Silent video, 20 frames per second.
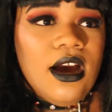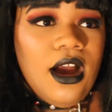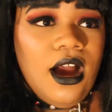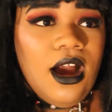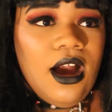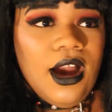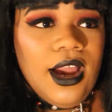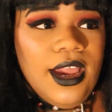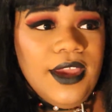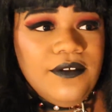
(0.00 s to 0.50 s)

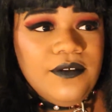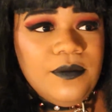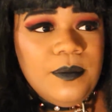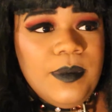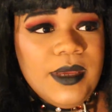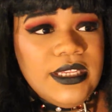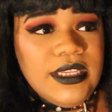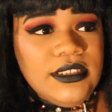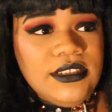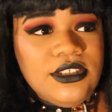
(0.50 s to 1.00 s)
I've
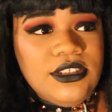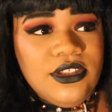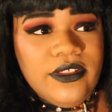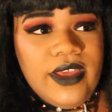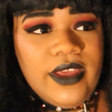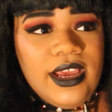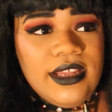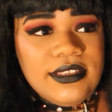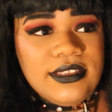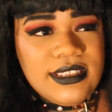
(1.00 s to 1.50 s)
been to
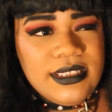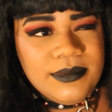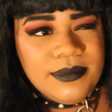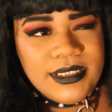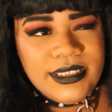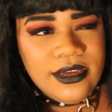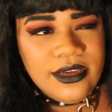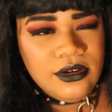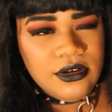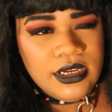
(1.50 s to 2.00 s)
that
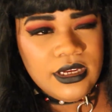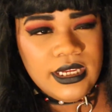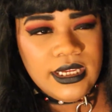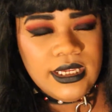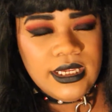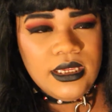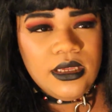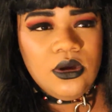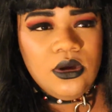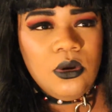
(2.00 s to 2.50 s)

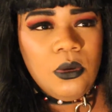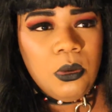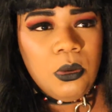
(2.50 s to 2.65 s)
cemetery